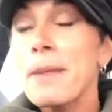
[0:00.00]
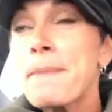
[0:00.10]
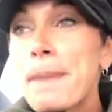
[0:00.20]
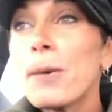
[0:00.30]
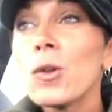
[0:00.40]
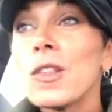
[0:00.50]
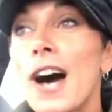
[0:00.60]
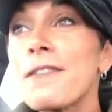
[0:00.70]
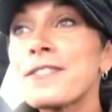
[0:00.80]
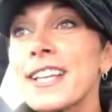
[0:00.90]
And people
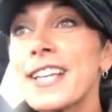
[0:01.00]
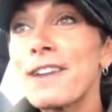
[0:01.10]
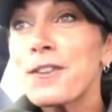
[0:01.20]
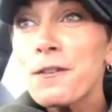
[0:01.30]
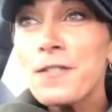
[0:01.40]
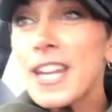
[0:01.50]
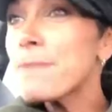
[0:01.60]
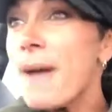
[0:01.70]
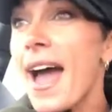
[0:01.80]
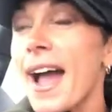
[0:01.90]
love to give you
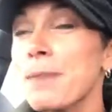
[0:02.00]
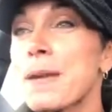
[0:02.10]
feedback.